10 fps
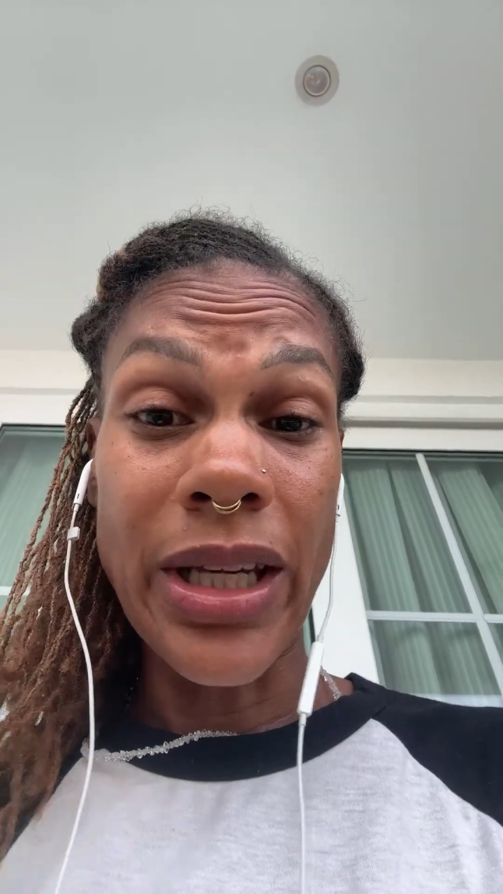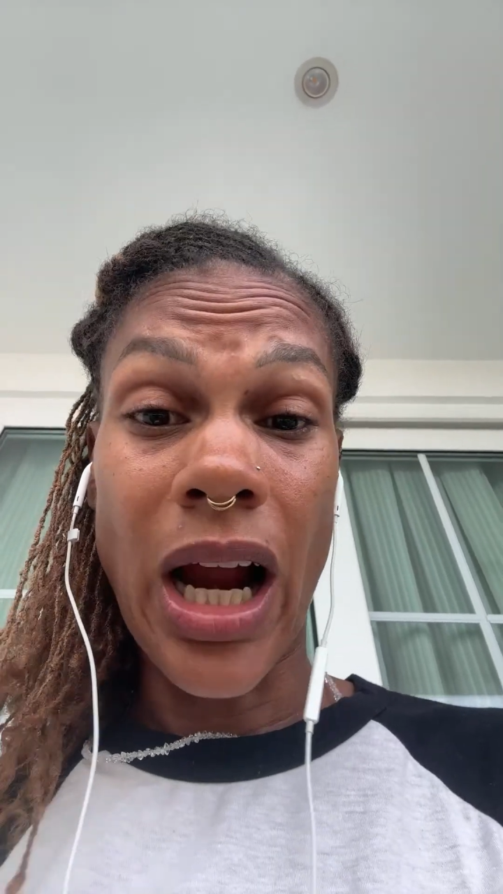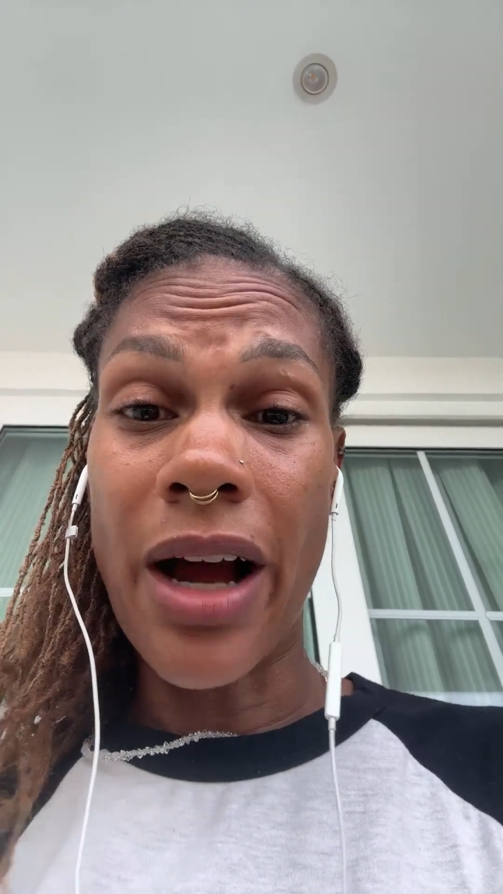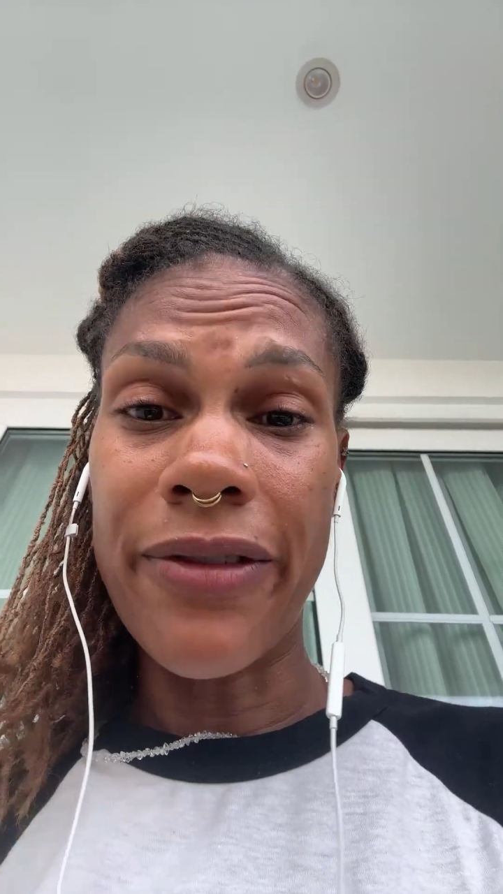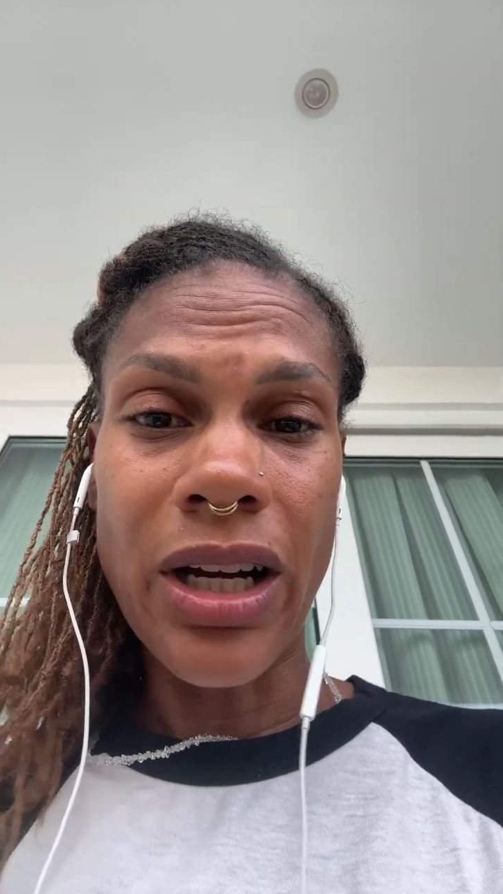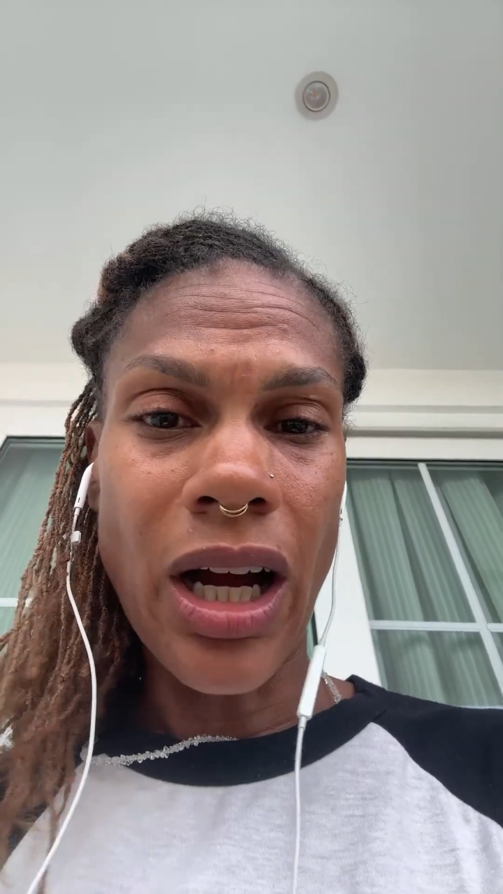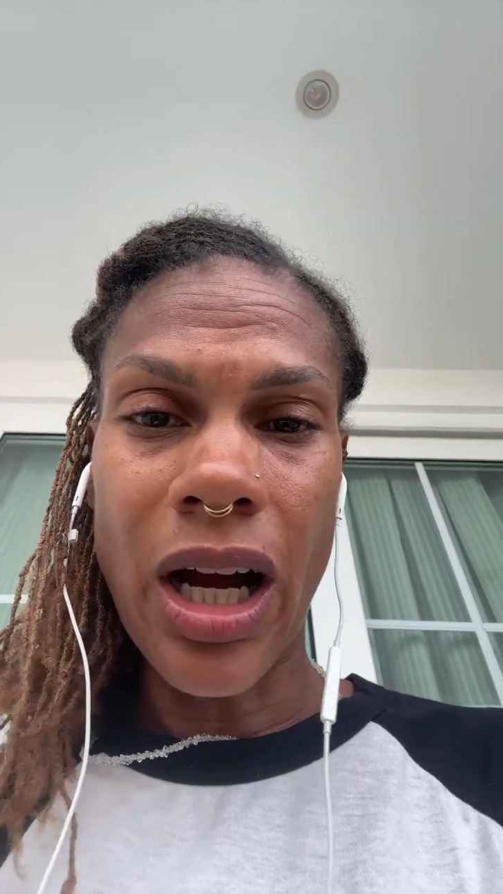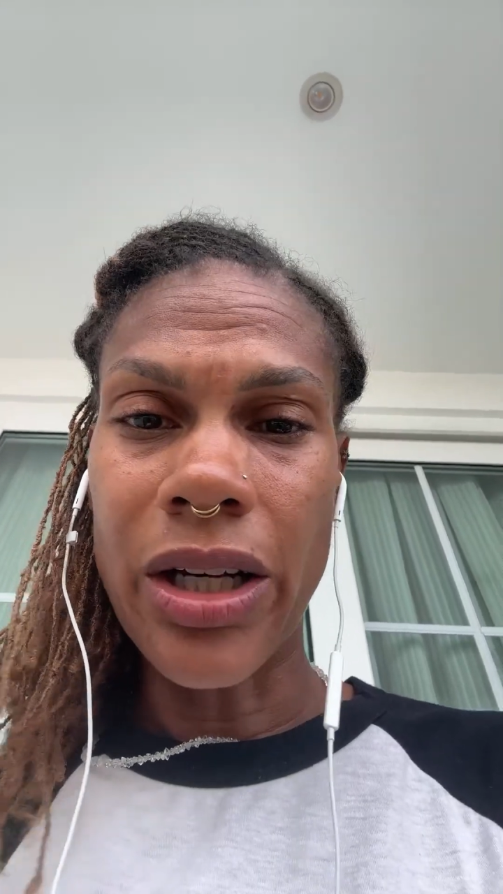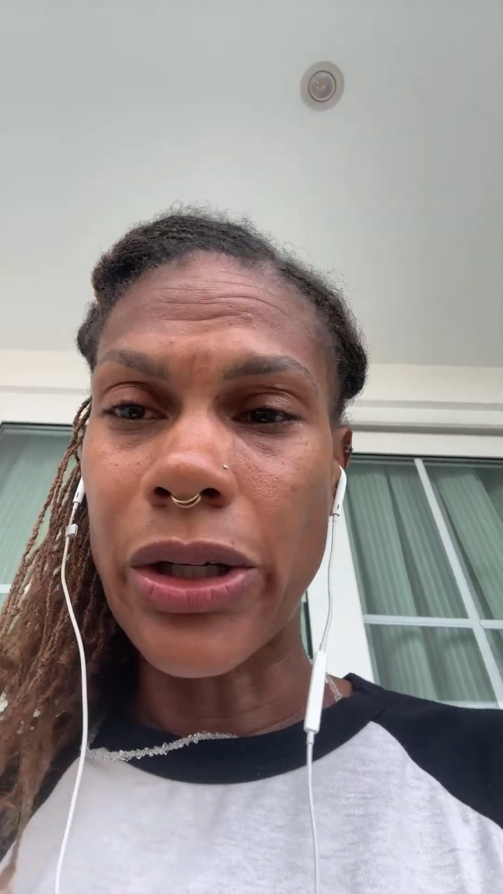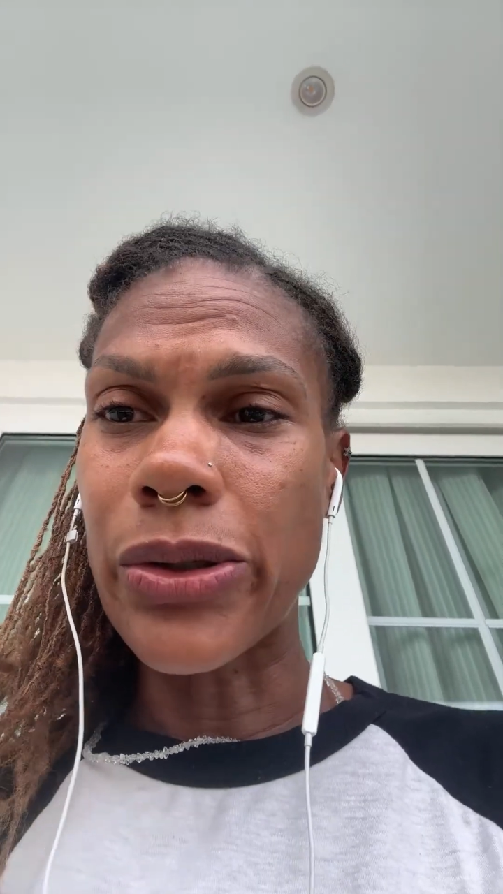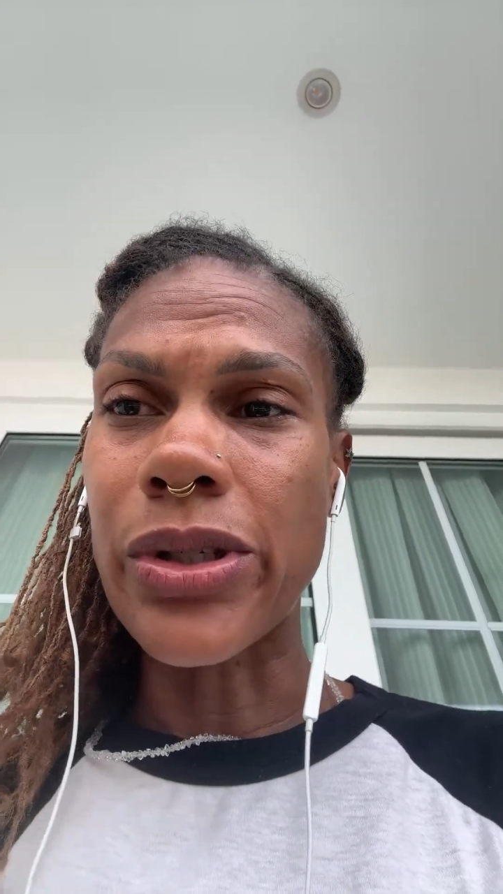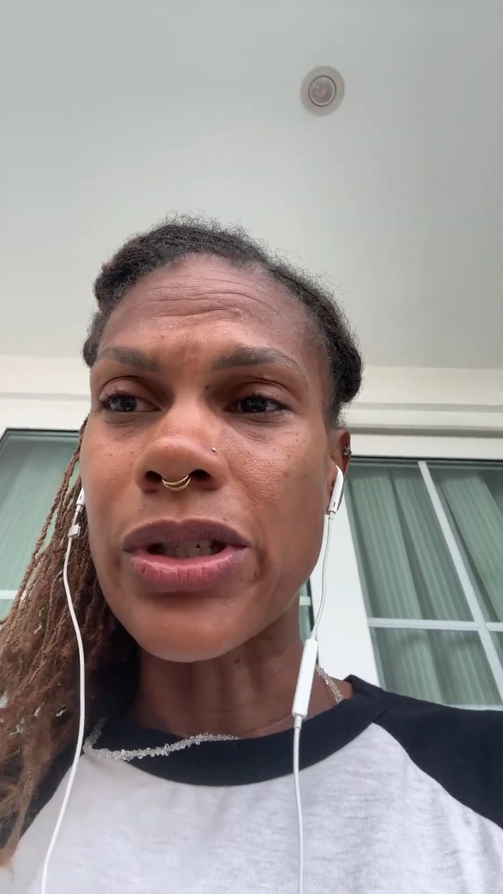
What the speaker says: and avocados